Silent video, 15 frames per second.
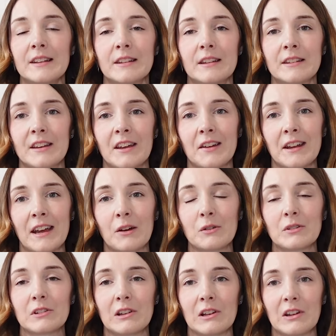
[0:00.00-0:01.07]
to turn
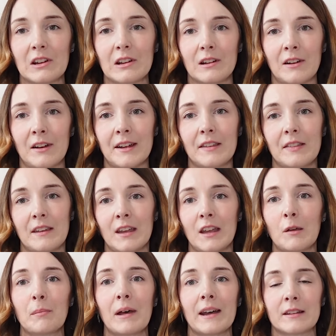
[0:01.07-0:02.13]
out to look like
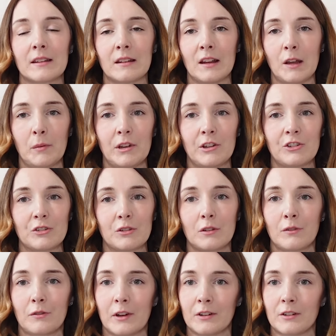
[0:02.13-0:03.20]
the pattern image on
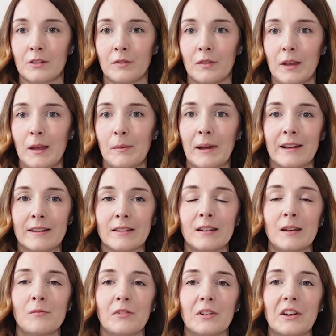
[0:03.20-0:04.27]
the front of the pattern
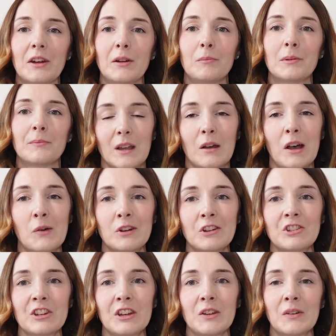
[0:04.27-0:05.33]
envelope. I want to
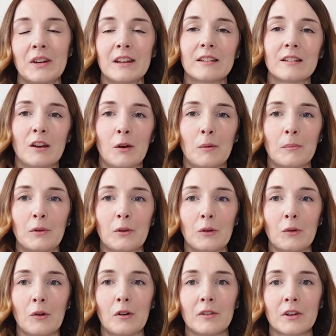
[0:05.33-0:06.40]
show you an
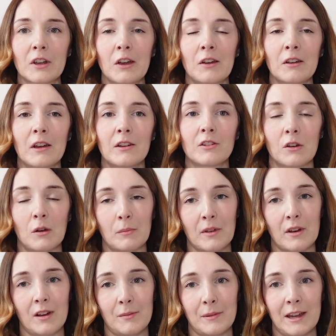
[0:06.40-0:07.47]
example of a Coco top
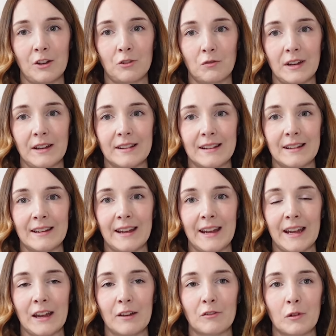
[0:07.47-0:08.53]
that I made
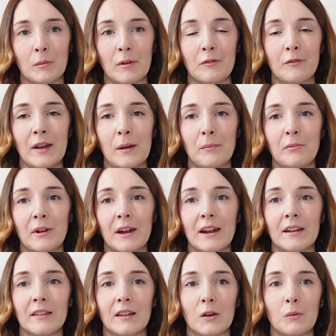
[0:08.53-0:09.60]
recently from a
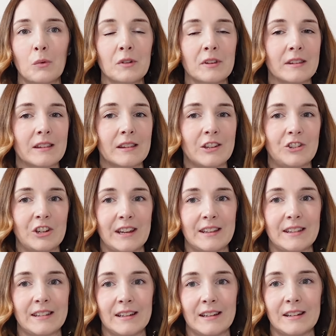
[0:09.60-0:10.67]
fabric that wasn't
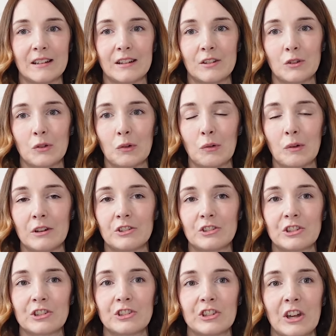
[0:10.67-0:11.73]
suggested at all, and
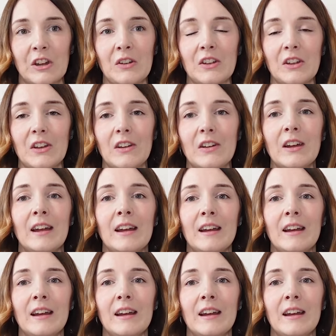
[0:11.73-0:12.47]
just show you